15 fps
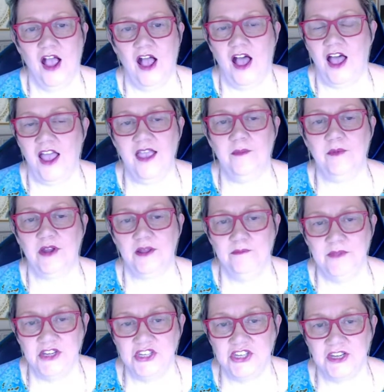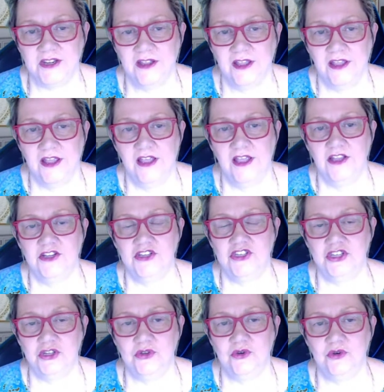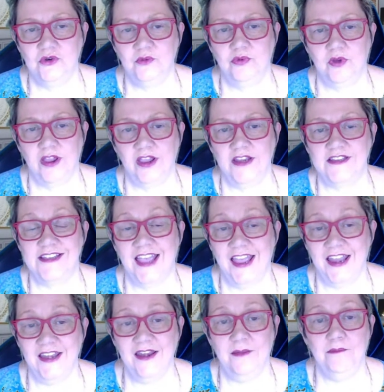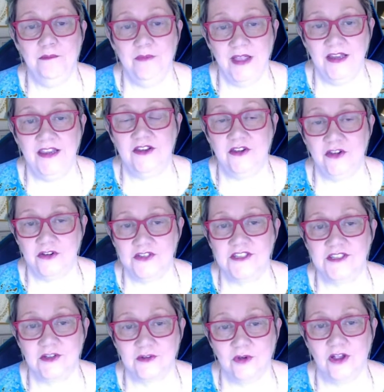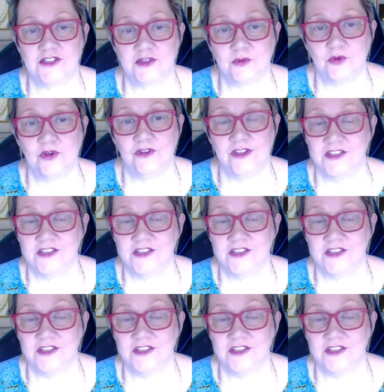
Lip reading: I am on a mission to bring 10 million nurses across the world.